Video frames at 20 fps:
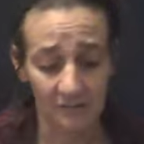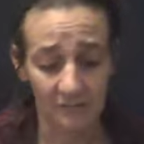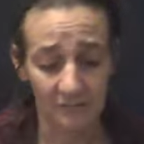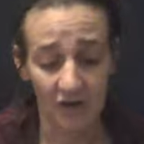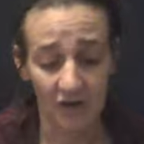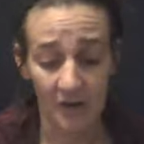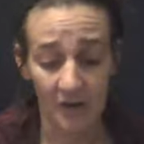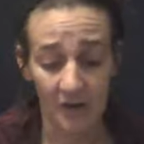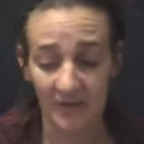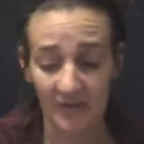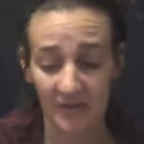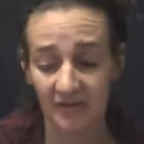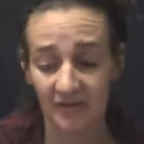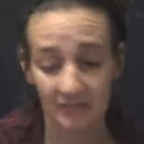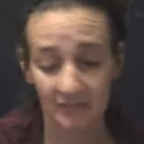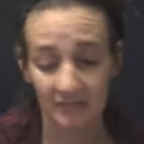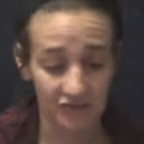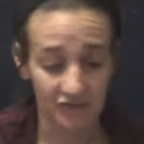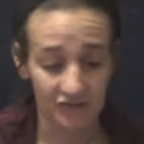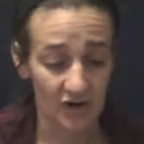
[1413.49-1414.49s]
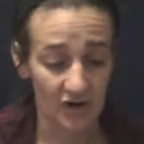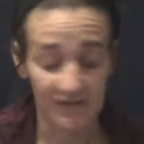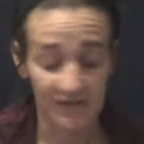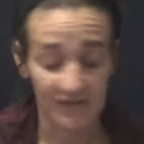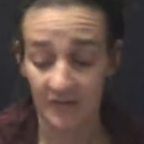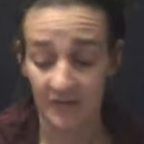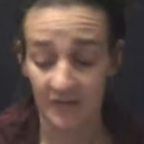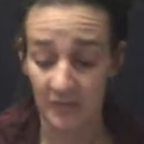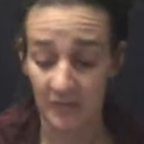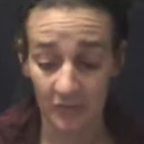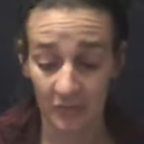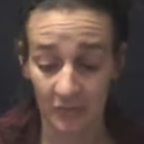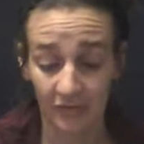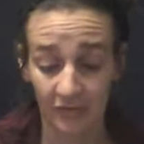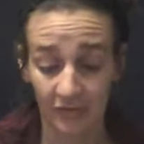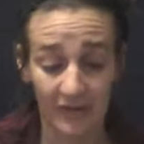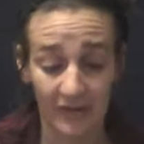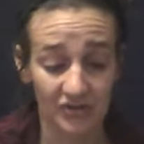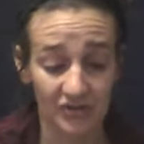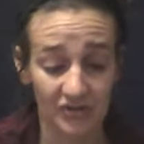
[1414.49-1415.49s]
karmic, toxic people
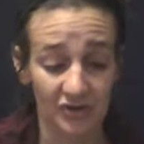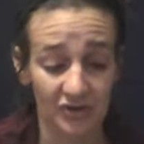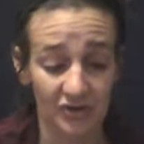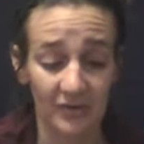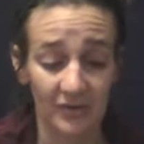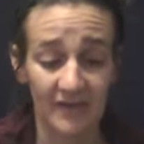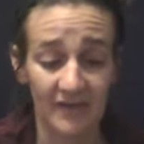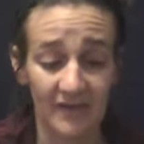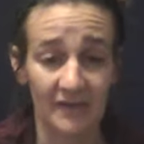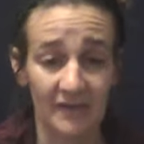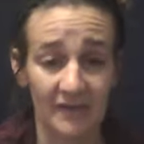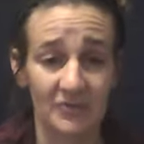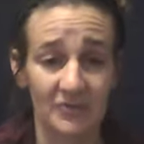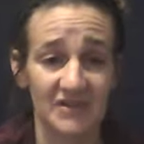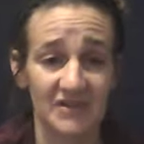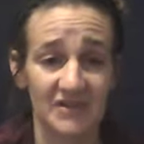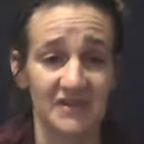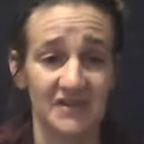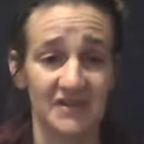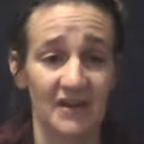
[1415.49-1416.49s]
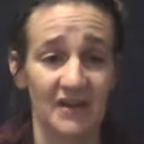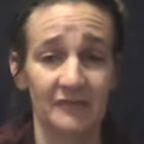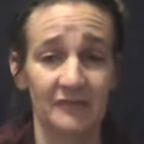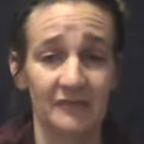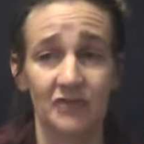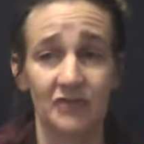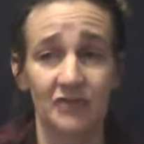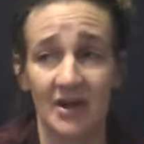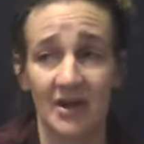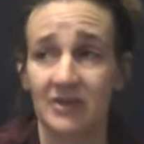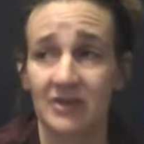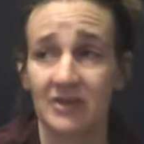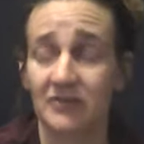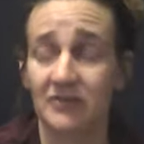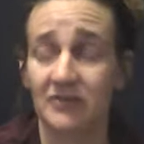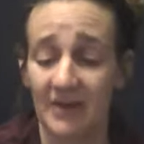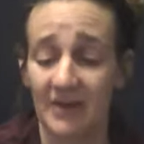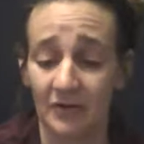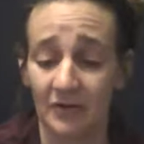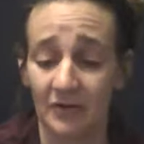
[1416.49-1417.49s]
around you, and they were just kind of dragging you
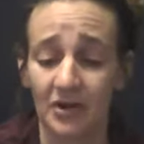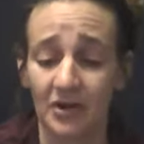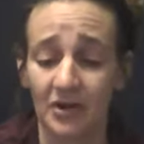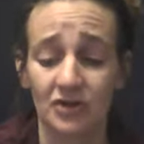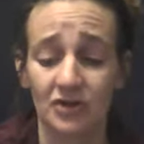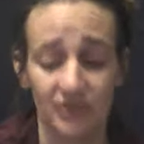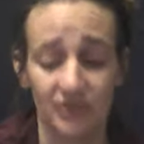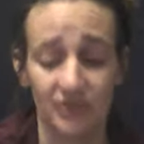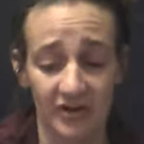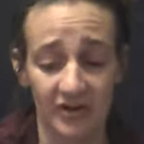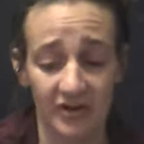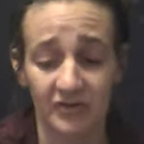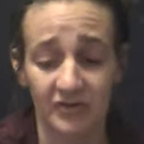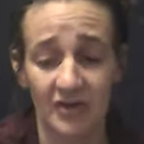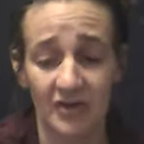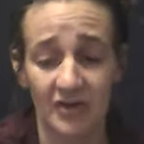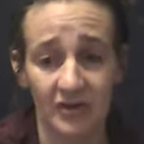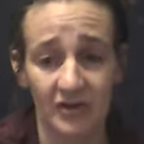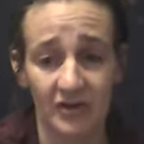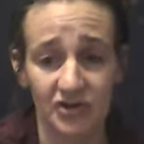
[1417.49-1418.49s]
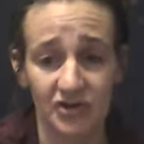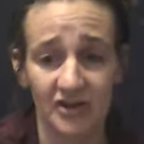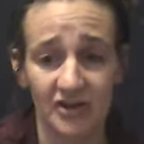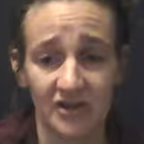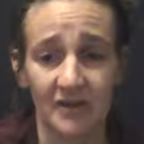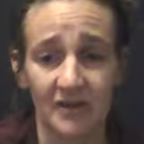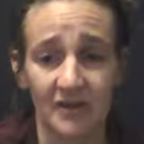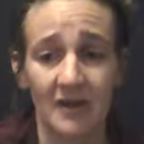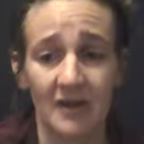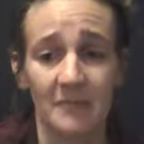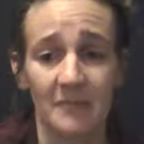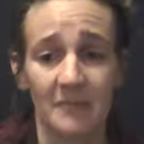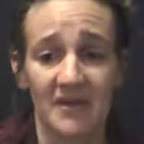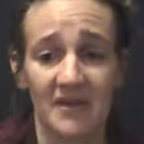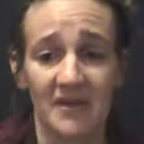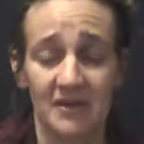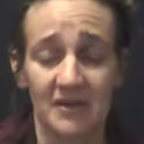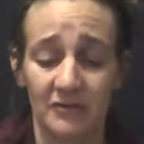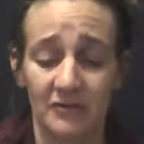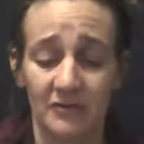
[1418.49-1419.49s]
down, draining your energy,
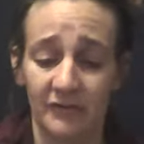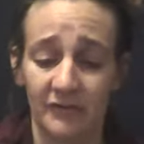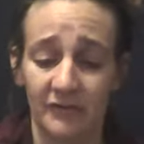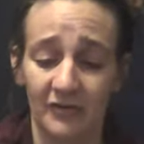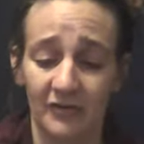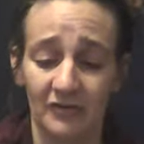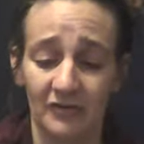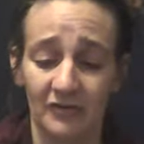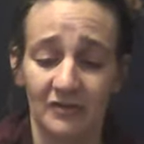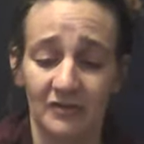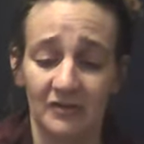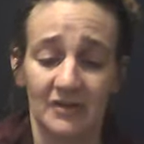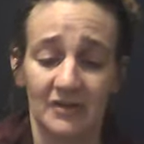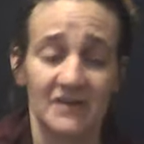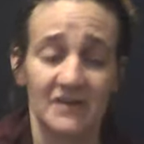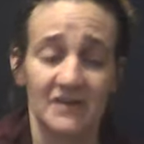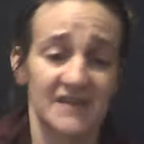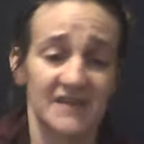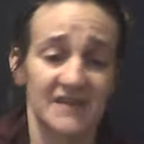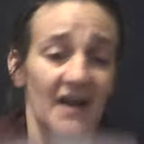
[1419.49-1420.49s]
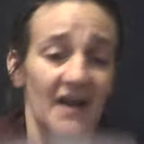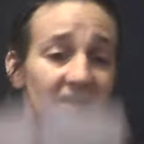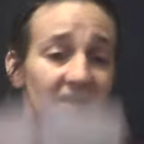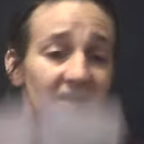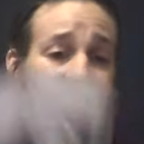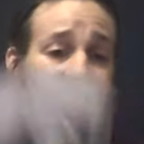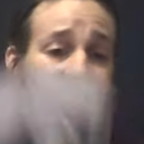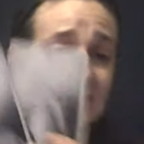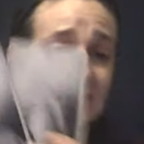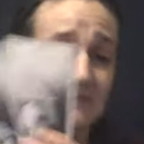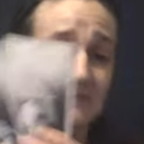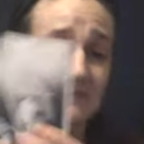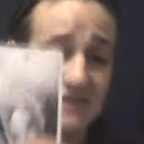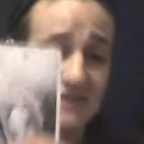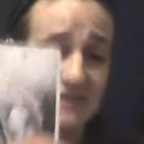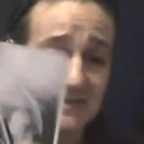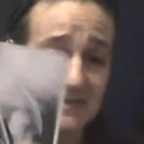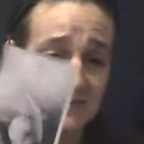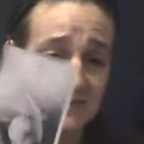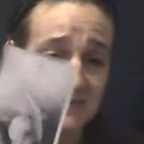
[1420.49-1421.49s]
making you feel sad,
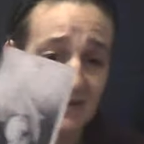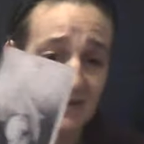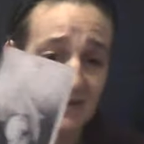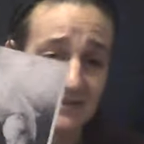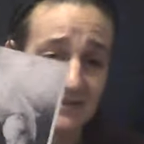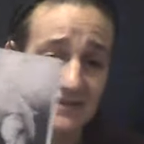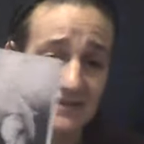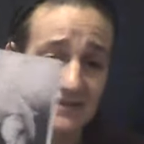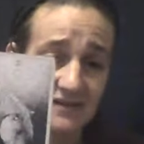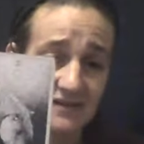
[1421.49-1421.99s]
discontent,